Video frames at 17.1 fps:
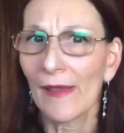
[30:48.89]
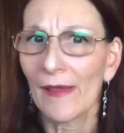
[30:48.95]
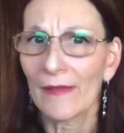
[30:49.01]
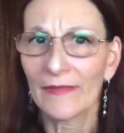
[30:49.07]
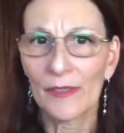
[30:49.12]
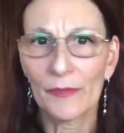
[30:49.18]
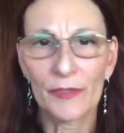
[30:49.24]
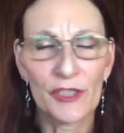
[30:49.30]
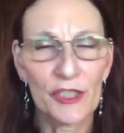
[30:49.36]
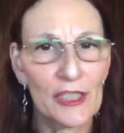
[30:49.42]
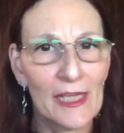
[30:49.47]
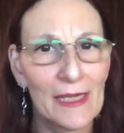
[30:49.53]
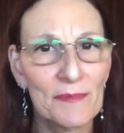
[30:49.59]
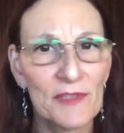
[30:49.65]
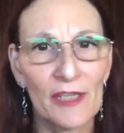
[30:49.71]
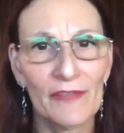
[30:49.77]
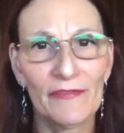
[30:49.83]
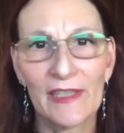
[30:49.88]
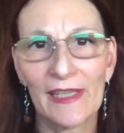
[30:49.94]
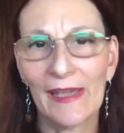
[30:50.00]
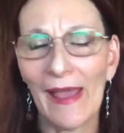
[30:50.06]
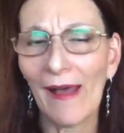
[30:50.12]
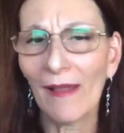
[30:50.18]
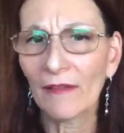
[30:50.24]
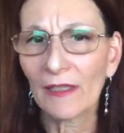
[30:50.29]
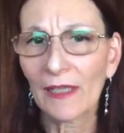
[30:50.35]
There was shape-shifting
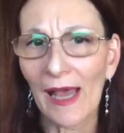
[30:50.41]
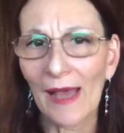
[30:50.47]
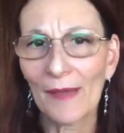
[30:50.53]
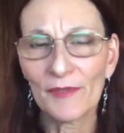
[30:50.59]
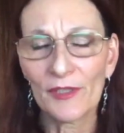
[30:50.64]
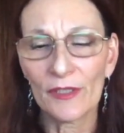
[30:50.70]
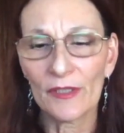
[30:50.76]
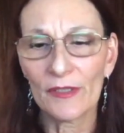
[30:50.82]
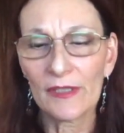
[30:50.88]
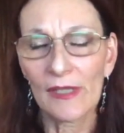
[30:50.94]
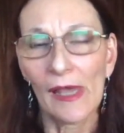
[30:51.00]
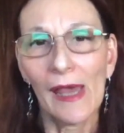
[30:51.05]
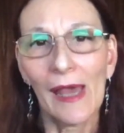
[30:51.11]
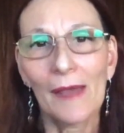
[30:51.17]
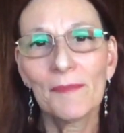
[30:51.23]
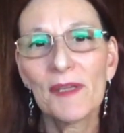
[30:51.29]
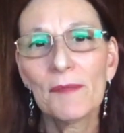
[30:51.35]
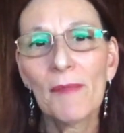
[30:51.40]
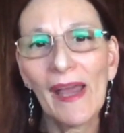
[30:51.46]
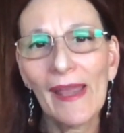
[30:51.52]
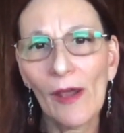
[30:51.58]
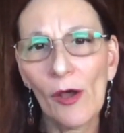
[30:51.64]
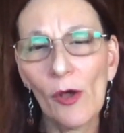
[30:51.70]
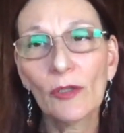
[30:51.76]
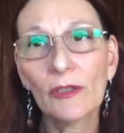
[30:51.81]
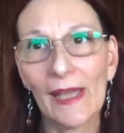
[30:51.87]
helicopters. I mean, my
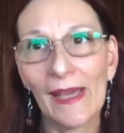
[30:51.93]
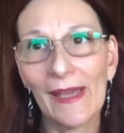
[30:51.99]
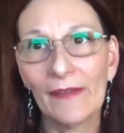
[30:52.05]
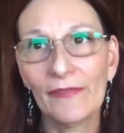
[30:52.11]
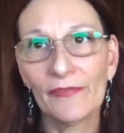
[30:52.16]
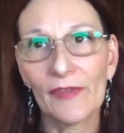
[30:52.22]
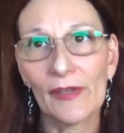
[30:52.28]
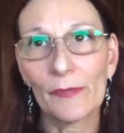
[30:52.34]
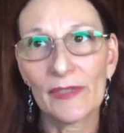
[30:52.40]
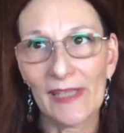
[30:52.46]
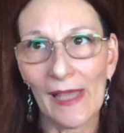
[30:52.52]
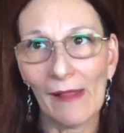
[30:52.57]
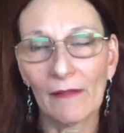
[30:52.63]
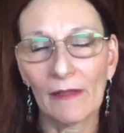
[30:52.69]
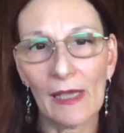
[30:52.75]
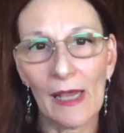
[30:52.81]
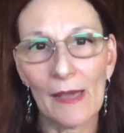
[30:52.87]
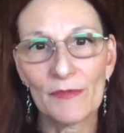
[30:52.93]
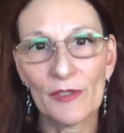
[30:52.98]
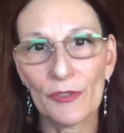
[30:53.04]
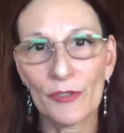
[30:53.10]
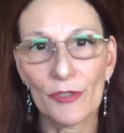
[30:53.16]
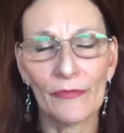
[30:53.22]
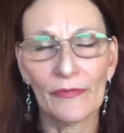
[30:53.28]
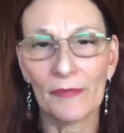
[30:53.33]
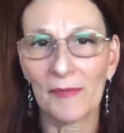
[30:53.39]
whole life, there was helicopters
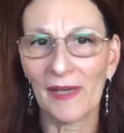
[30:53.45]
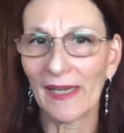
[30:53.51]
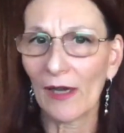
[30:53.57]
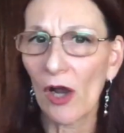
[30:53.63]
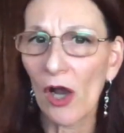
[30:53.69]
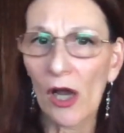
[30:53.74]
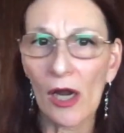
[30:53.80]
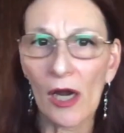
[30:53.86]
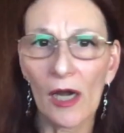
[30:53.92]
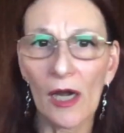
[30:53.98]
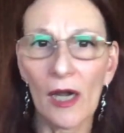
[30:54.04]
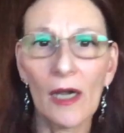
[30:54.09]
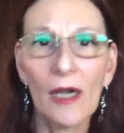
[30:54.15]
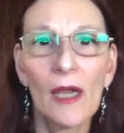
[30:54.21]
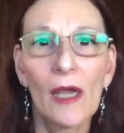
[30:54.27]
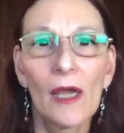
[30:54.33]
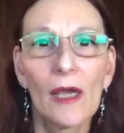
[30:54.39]
over my car.